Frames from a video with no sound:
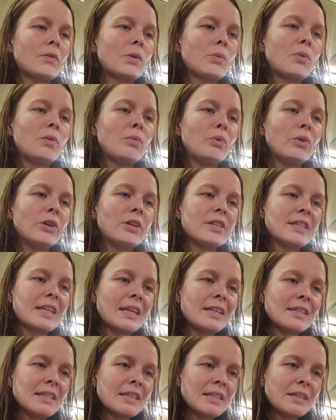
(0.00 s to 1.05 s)
When we are
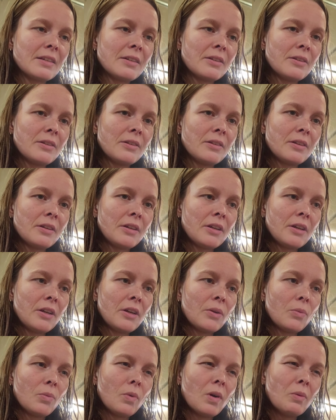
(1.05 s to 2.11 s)
sens-
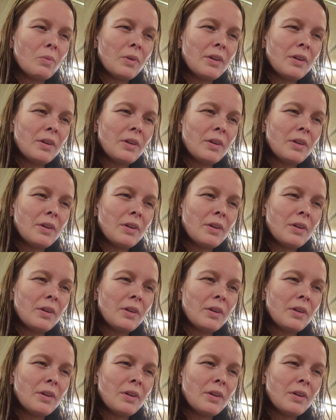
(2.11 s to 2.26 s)
what